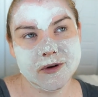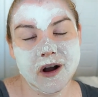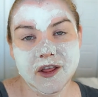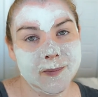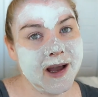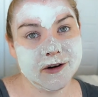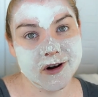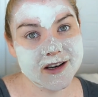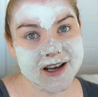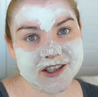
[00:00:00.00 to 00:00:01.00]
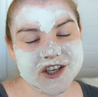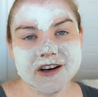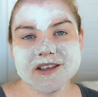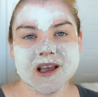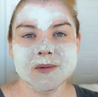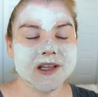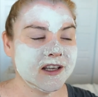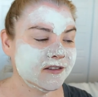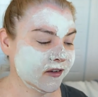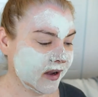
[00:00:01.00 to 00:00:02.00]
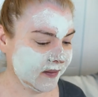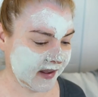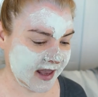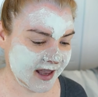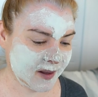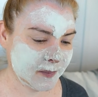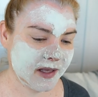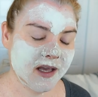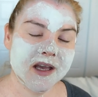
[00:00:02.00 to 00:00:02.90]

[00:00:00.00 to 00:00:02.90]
you call them Adirondack chairs, I believe, around the camp.